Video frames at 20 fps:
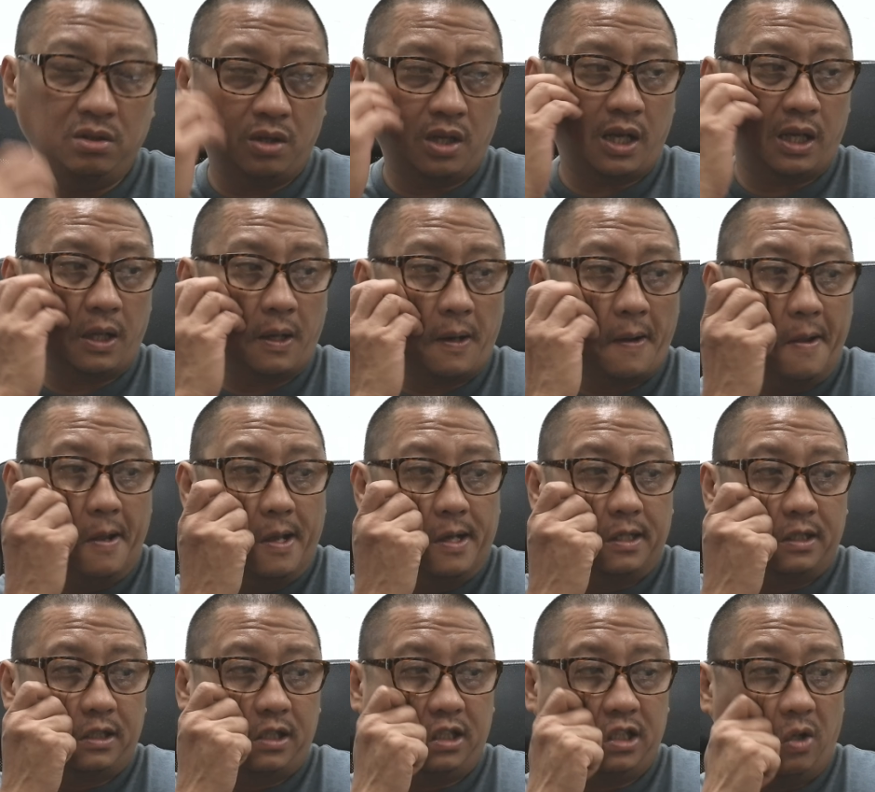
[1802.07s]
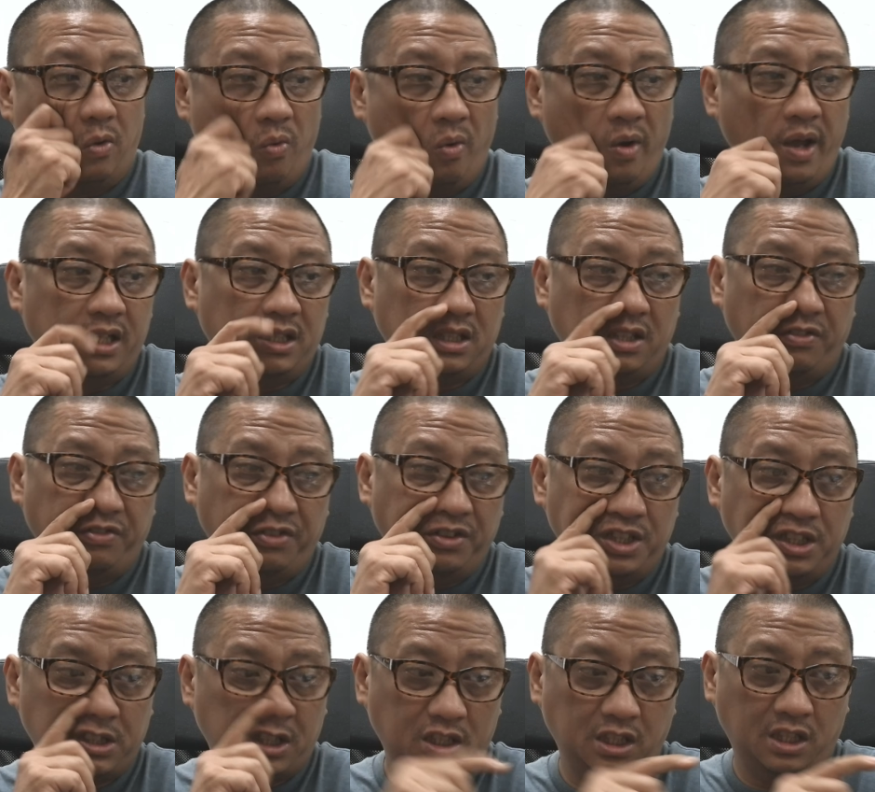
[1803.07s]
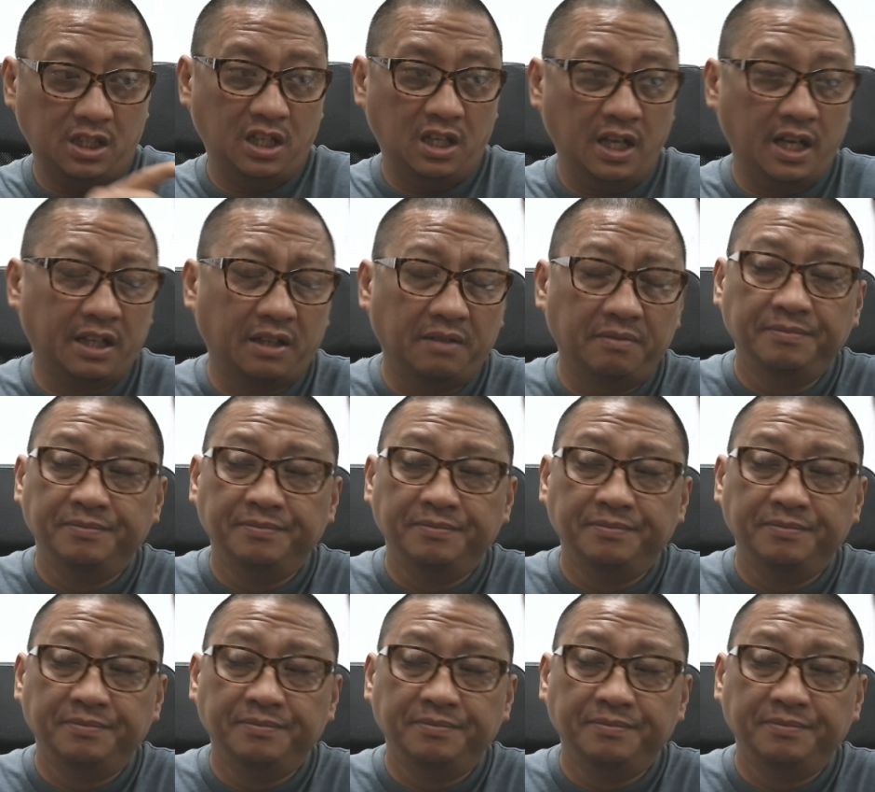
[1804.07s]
that. Such a waste if you just did that.